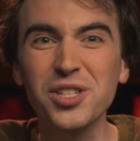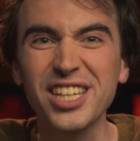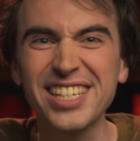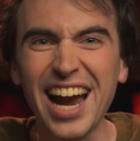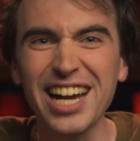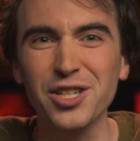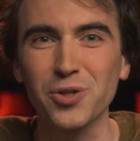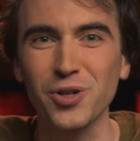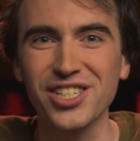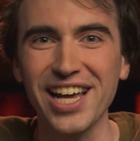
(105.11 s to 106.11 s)
was the
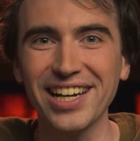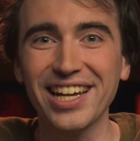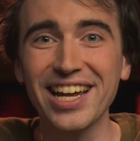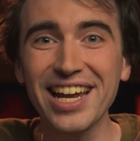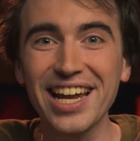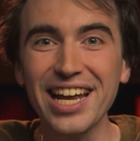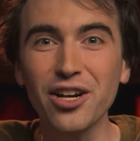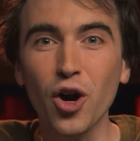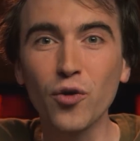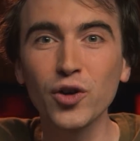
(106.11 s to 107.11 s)
dinosaur set. It
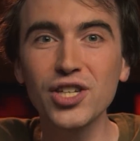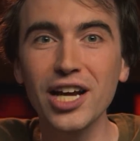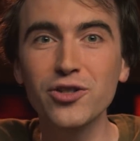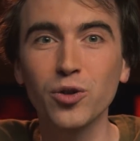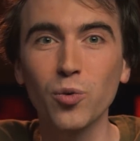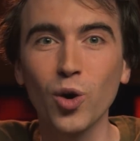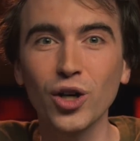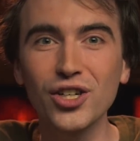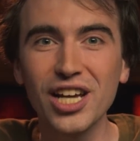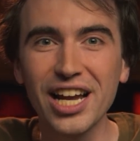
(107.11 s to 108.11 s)
had oversized
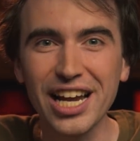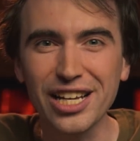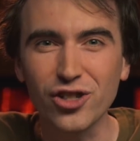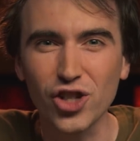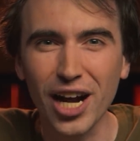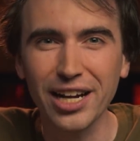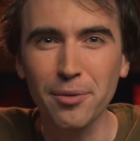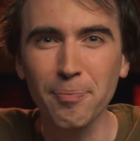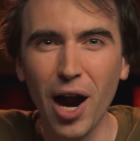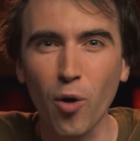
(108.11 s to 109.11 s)
rewards and
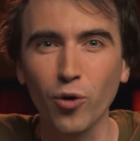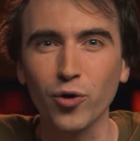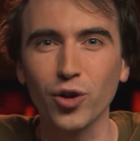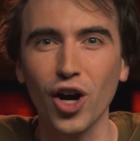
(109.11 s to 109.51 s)
giant, powerful